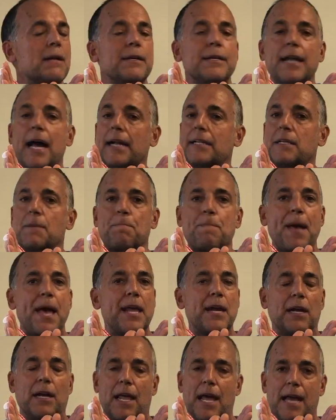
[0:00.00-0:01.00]
not to
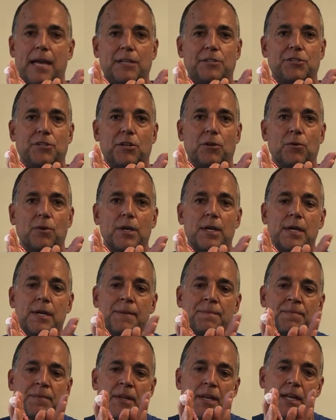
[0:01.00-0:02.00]
penalize you.
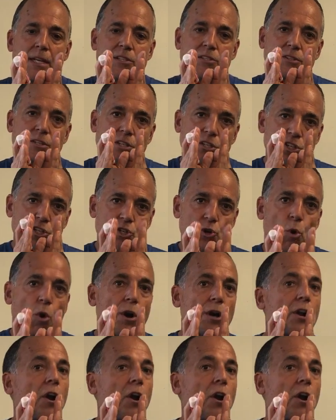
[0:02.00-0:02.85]
It's the short,